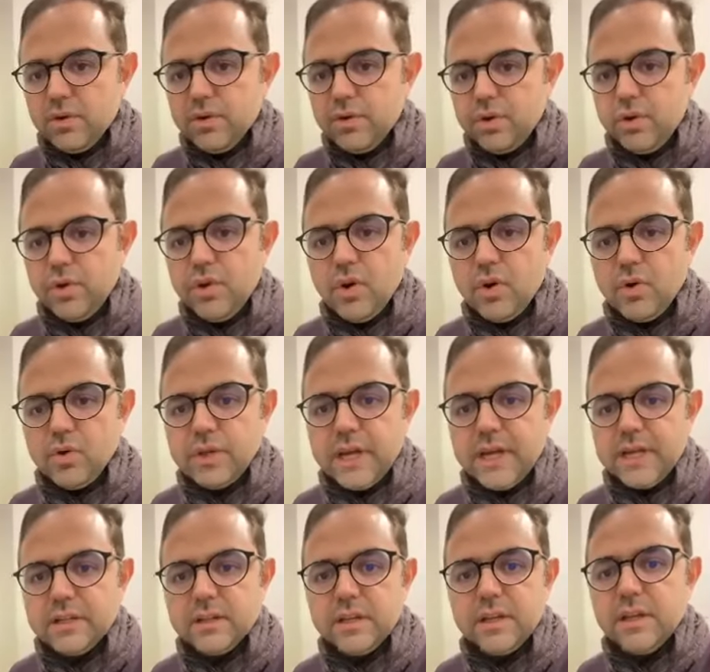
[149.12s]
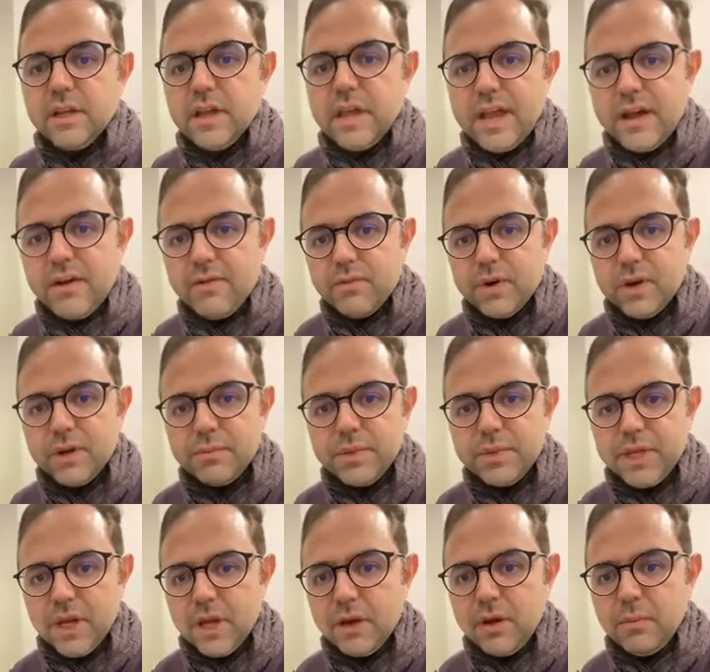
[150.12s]
You know that in every
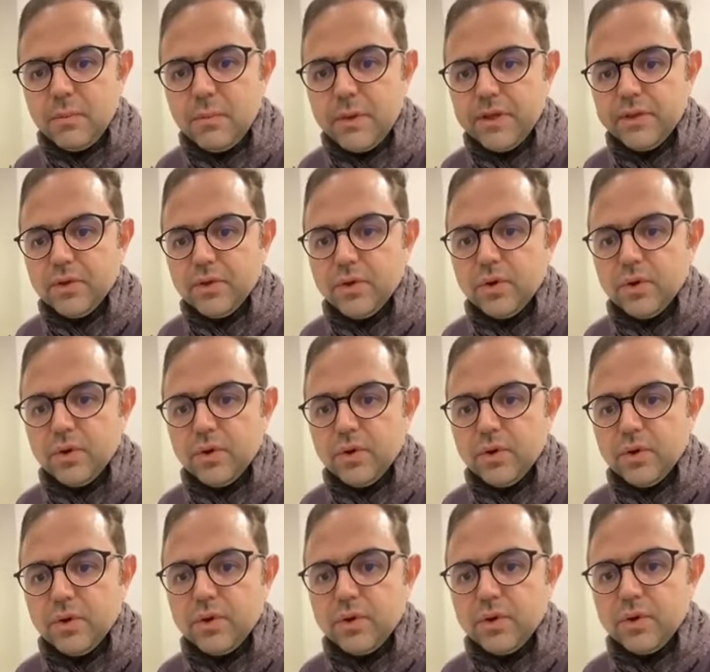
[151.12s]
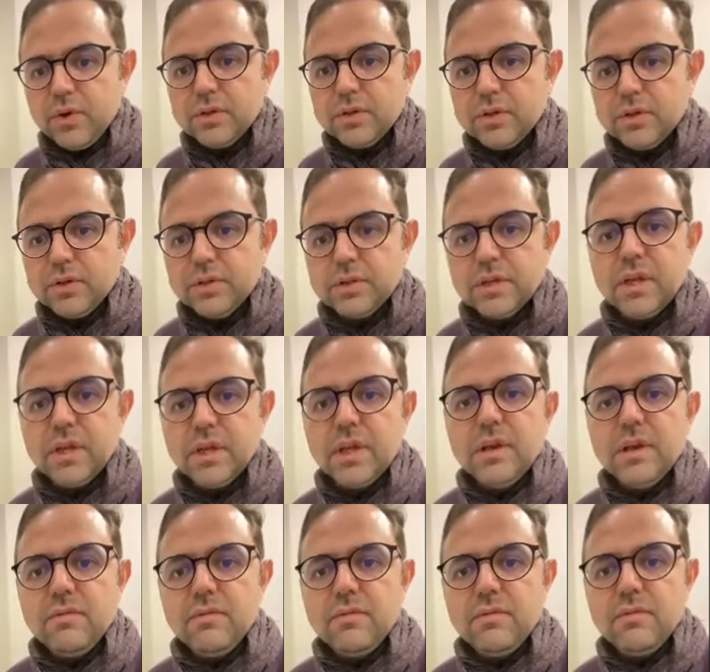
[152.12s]
piano method, we must play
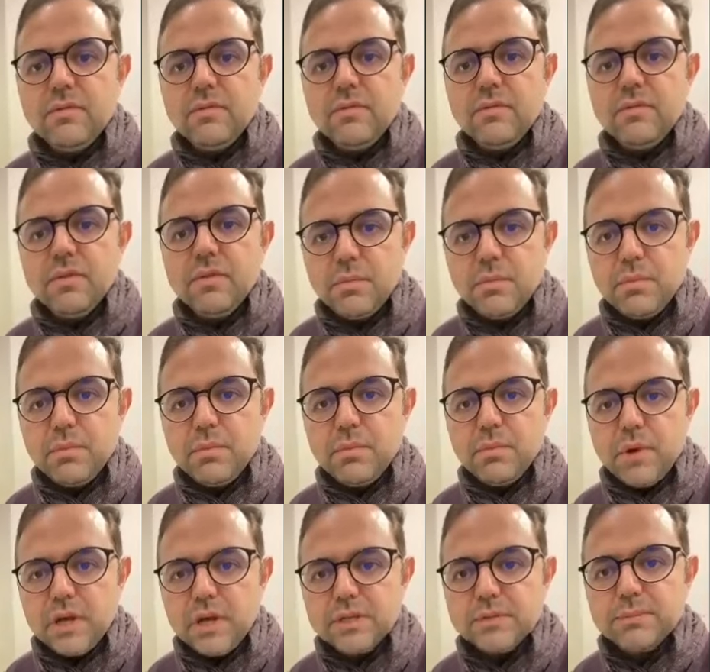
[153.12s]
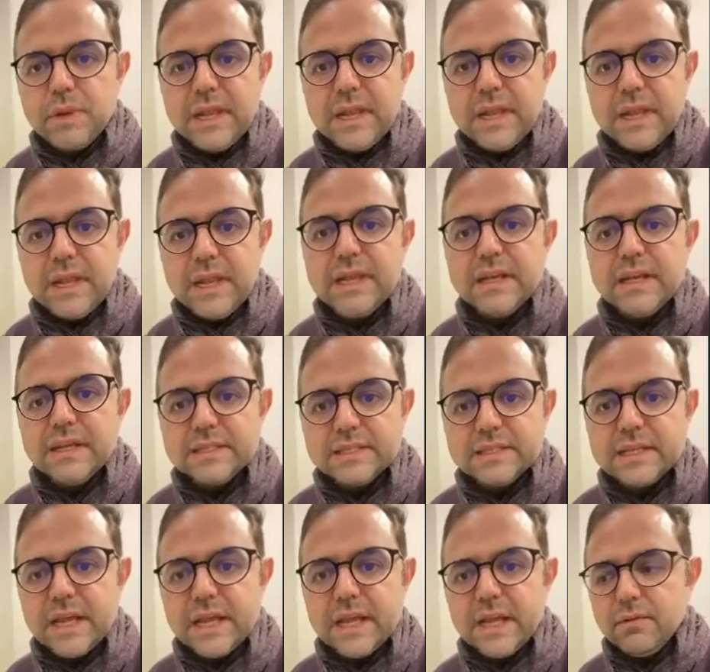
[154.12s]
a scale. For example,
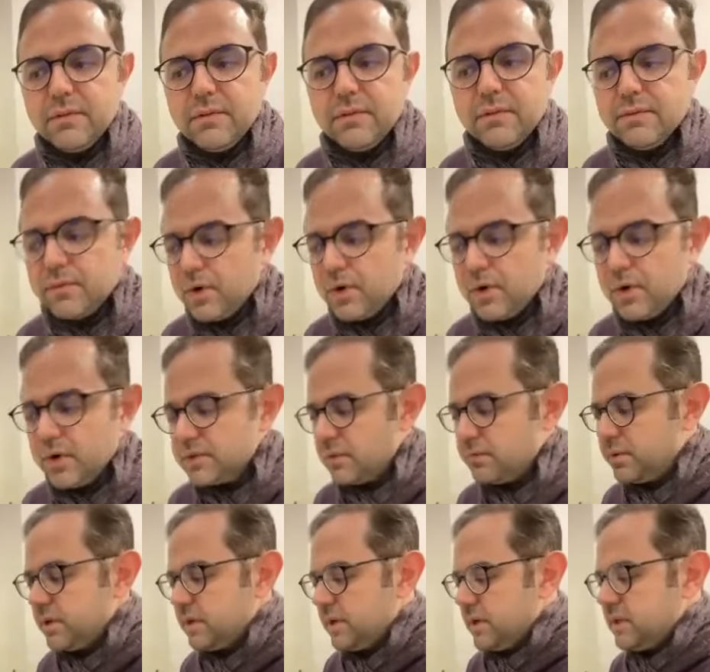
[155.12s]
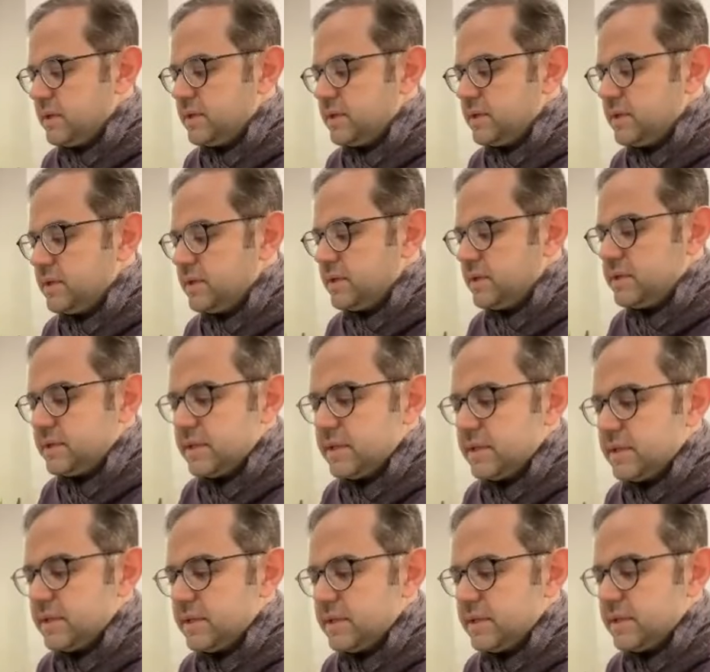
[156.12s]
C major, for example.